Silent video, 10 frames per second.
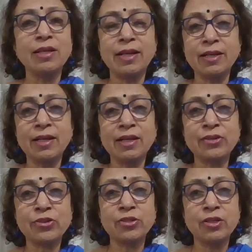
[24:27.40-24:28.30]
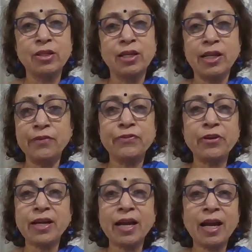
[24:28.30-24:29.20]
English, if
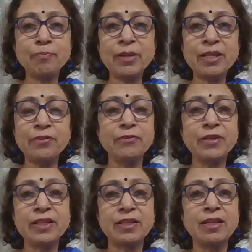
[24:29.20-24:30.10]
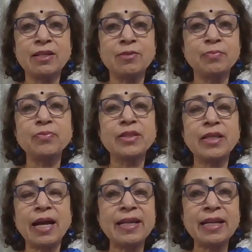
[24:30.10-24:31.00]
you're happy with
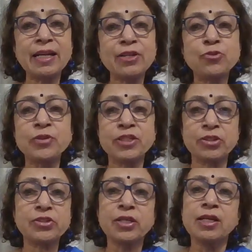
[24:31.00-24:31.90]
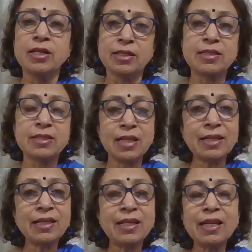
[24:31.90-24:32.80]
an English which is
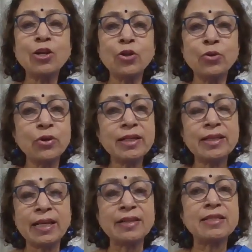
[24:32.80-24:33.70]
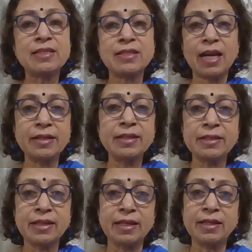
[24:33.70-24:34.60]
slightly lower than the
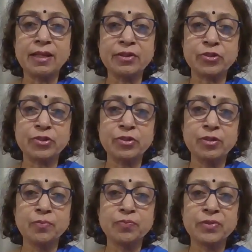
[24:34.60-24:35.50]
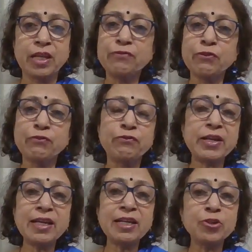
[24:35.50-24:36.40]
standard English, if you
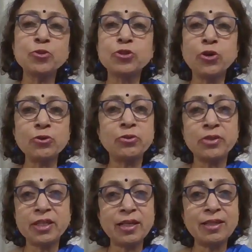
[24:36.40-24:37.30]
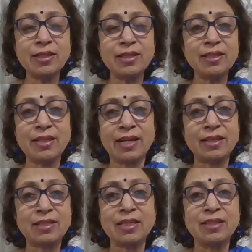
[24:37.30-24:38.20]
feel you don't really need
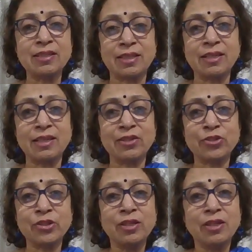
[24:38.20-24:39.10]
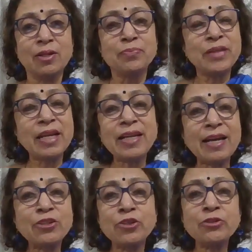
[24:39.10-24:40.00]
excellent English, then
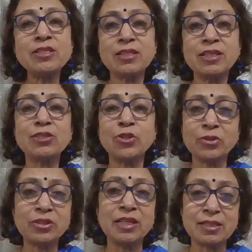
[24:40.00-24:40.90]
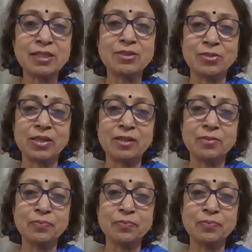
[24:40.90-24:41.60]
accuracy is not necessary.